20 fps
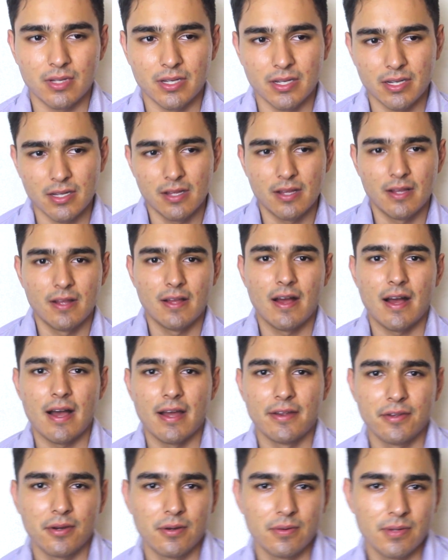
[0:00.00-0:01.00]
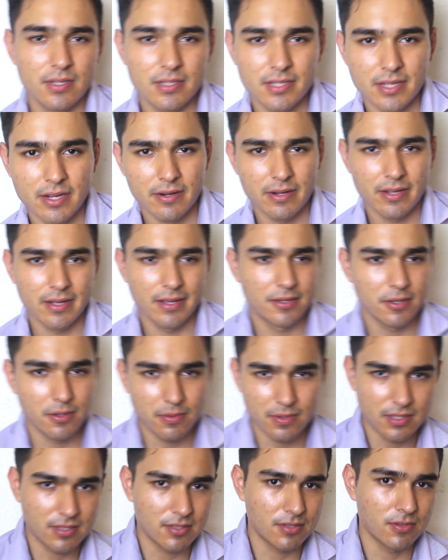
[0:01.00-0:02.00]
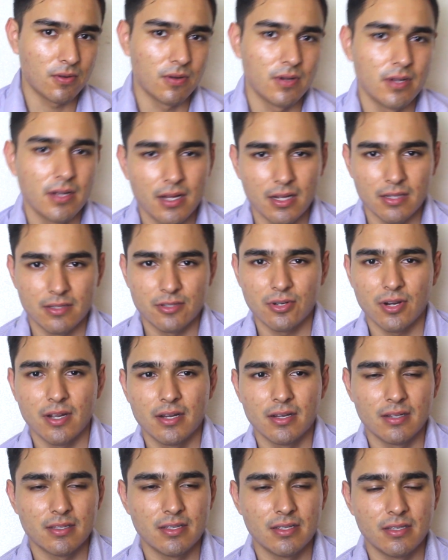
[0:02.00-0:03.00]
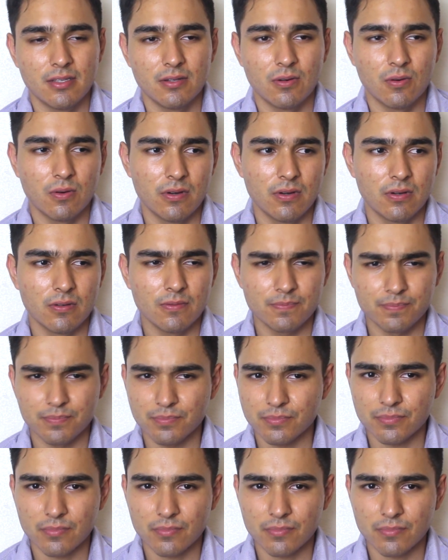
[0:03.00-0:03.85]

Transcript: Like, I don't eat dairy, I don't eat soy, I try not to eat oil.